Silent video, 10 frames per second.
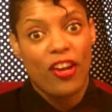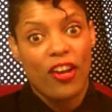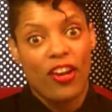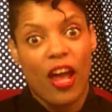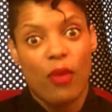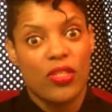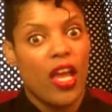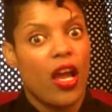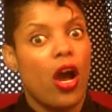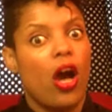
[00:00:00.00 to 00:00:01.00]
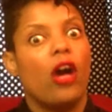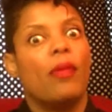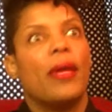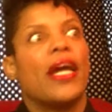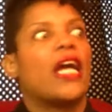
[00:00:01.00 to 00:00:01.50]
and I was like, oh
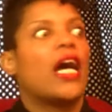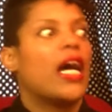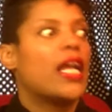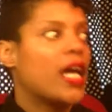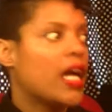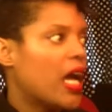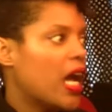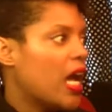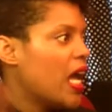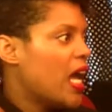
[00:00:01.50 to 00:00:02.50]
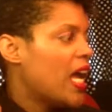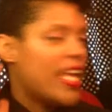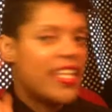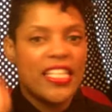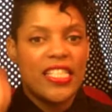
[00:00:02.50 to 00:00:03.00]
my God,
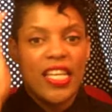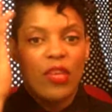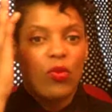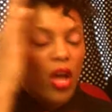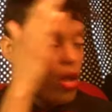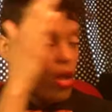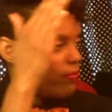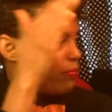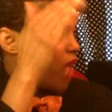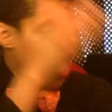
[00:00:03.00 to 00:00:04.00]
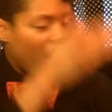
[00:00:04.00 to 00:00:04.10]
this thing will block